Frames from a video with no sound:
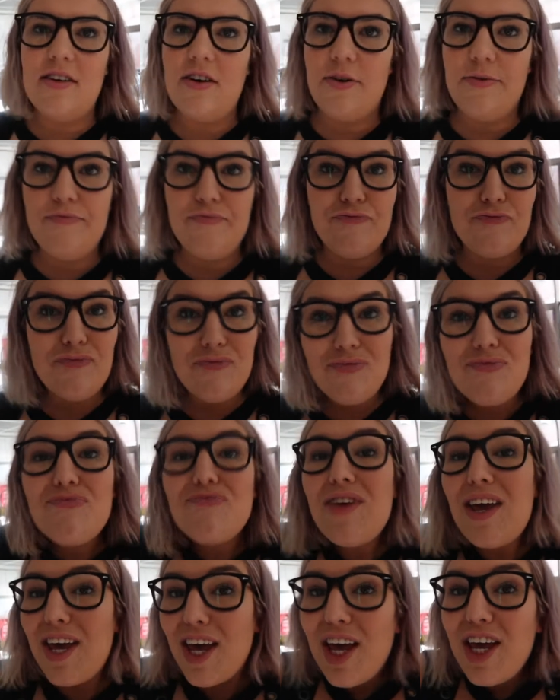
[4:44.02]
you know,
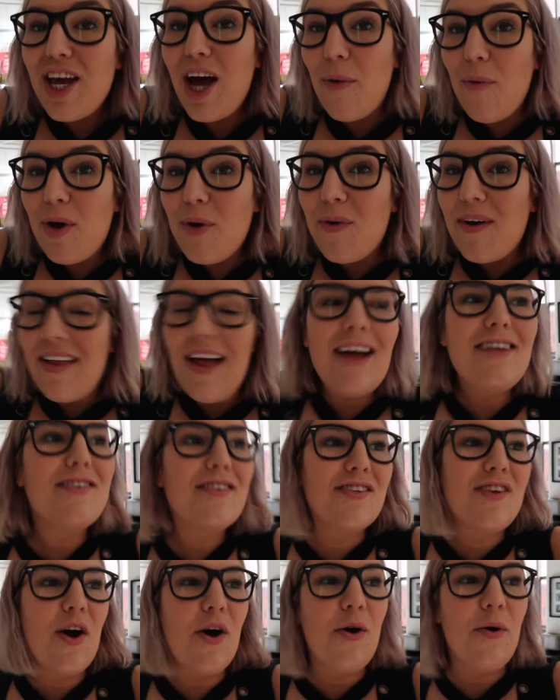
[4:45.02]
I want to wear that.
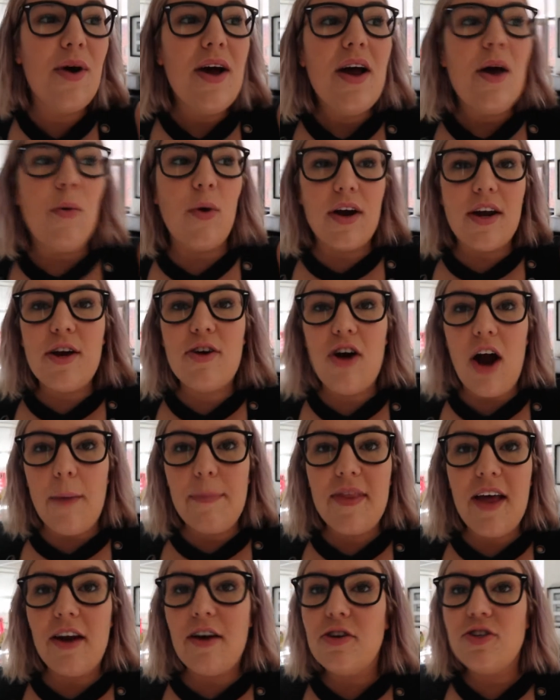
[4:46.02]
So we're gonna
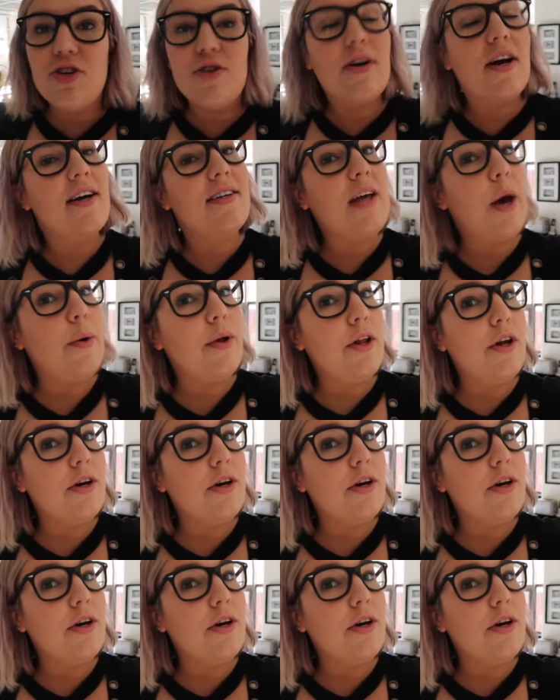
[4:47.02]
crop that, and I'll show you guys how it